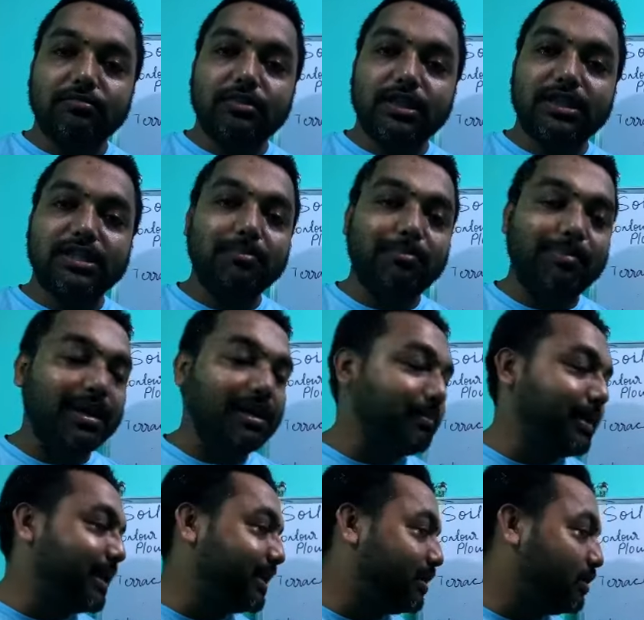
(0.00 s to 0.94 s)
disciplined
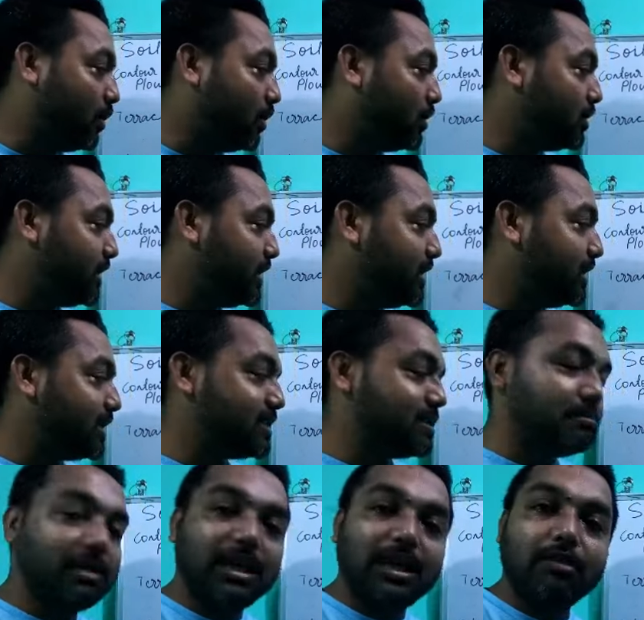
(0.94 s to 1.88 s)
manner, or in a
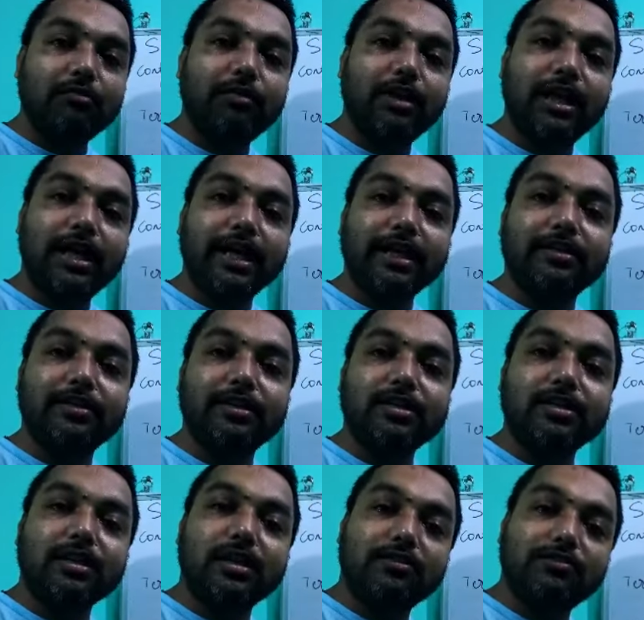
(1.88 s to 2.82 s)
similar way like
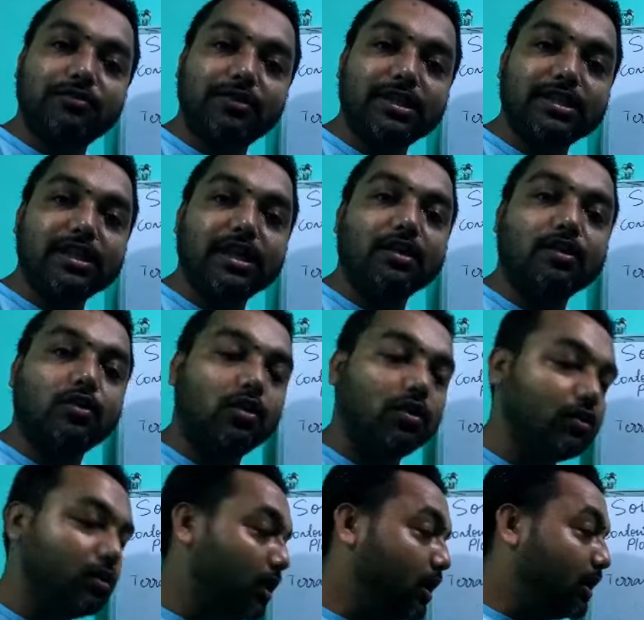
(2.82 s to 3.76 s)
this, the trees are
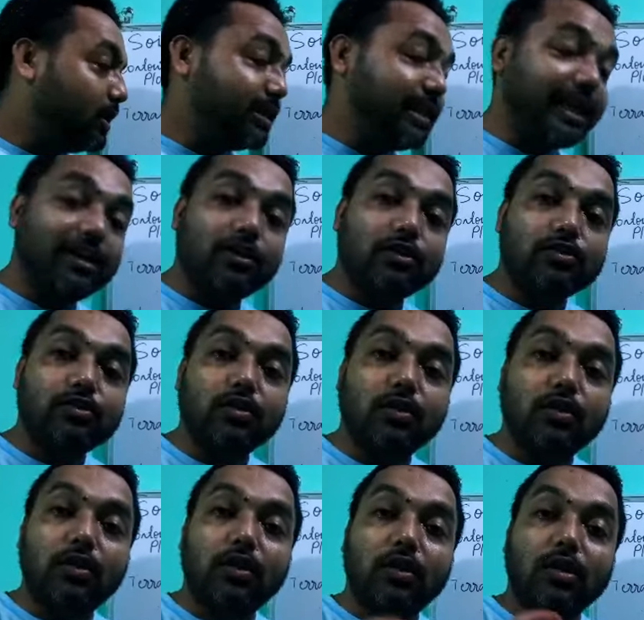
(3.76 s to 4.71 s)
grown, then
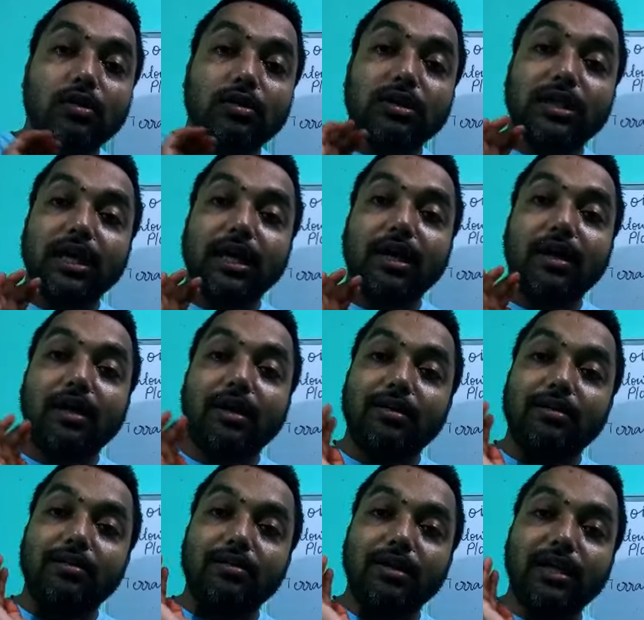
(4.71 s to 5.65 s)
also
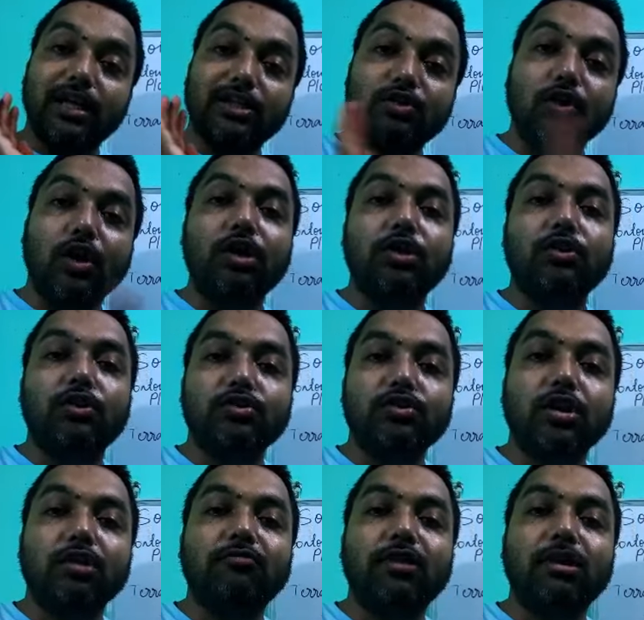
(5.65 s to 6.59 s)
the soil
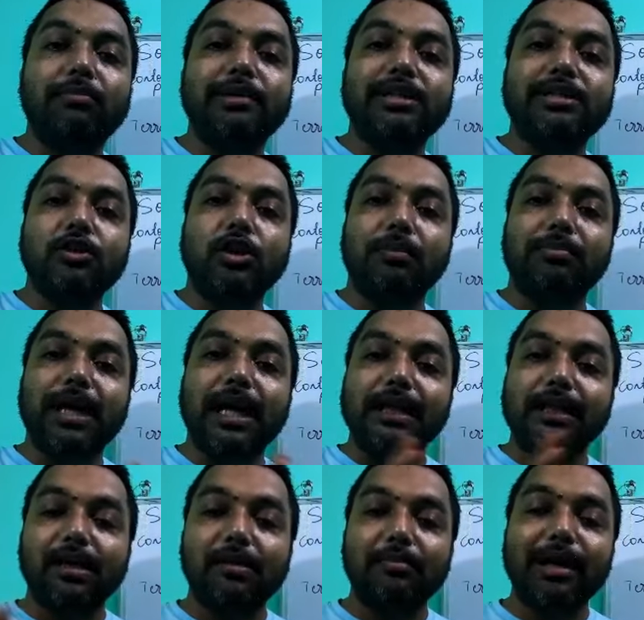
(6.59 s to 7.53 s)
erosion will be stopped,
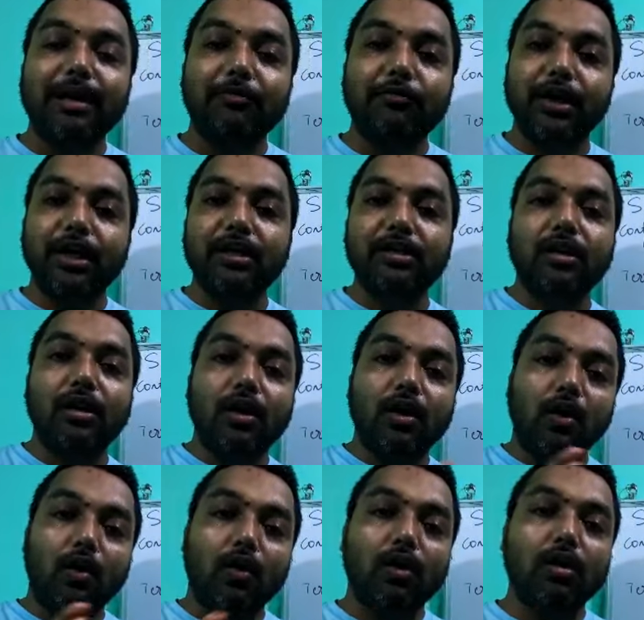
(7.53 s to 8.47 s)
either by
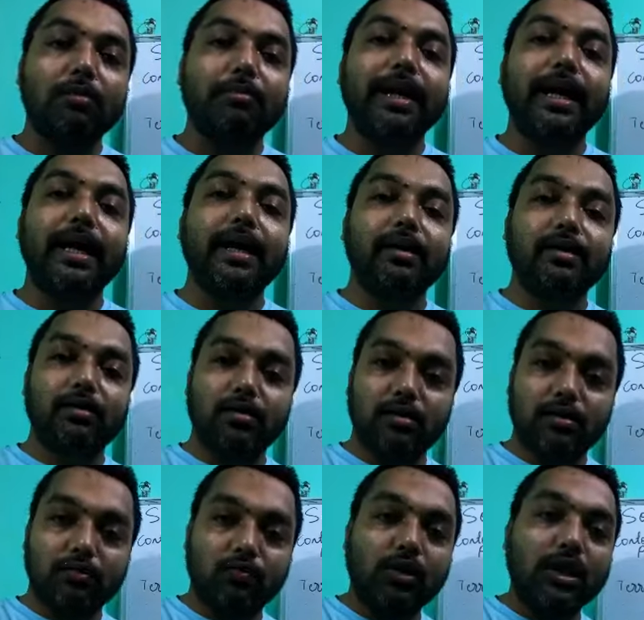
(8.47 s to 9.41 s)
wind or by
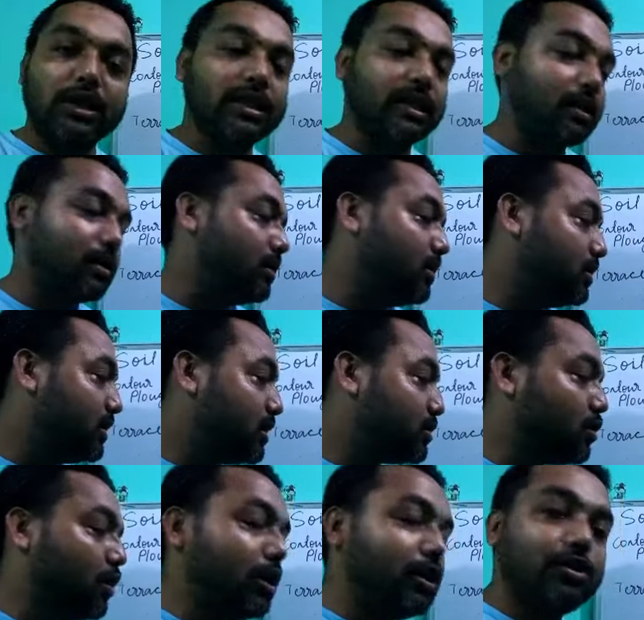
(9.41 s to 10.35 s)
water. The
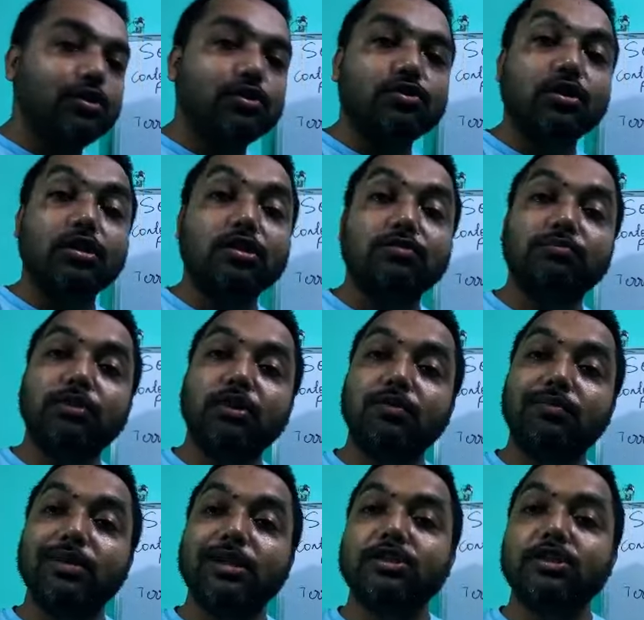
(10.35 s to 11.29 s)
soil erosion
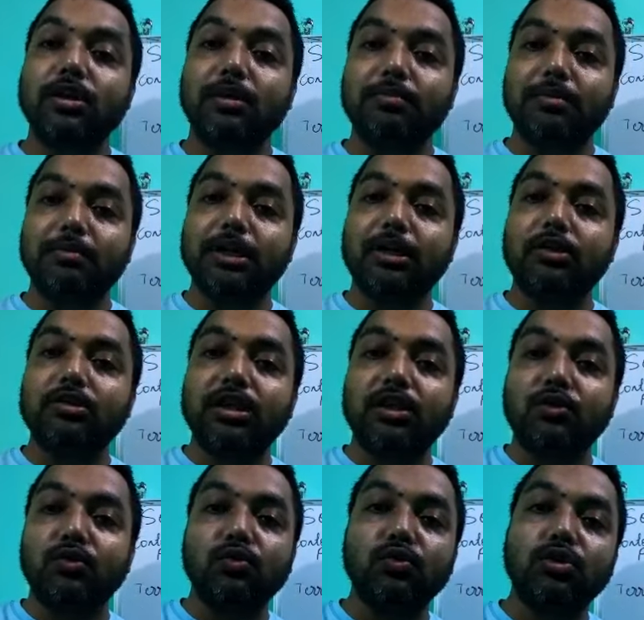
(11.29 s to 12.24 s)
will be stopped because
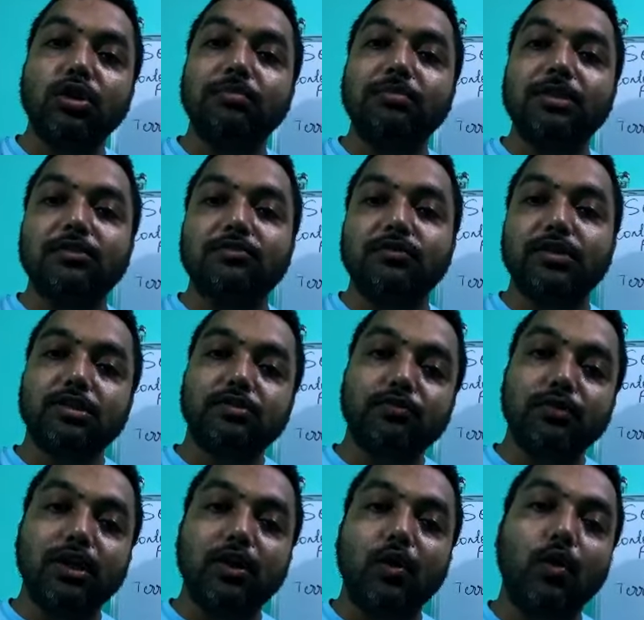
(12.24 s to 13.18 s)
the root of the trees
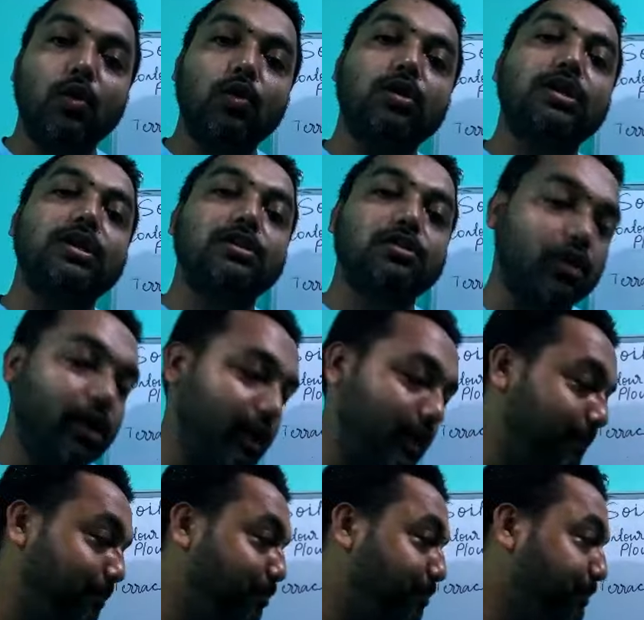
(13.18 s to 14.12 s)
will hold the
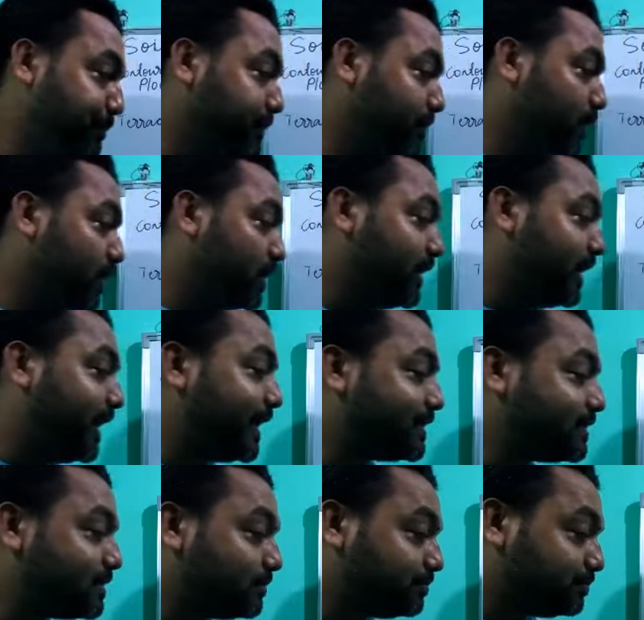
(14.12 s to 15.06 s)
soil.
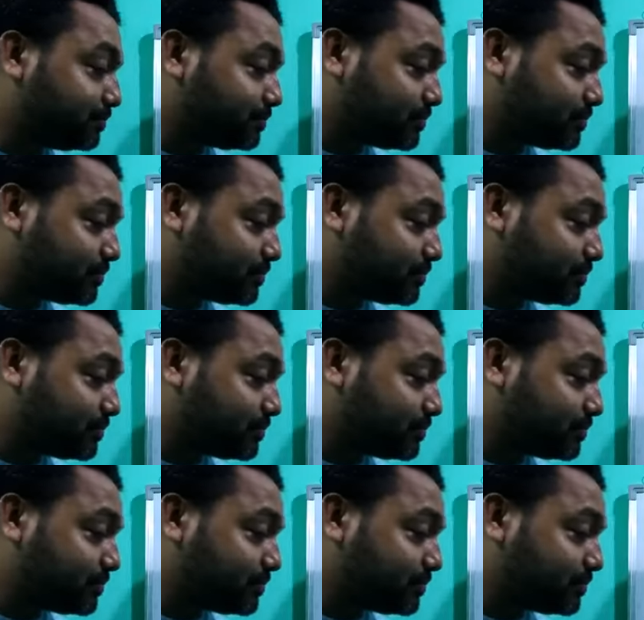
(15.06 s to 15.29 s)
Next,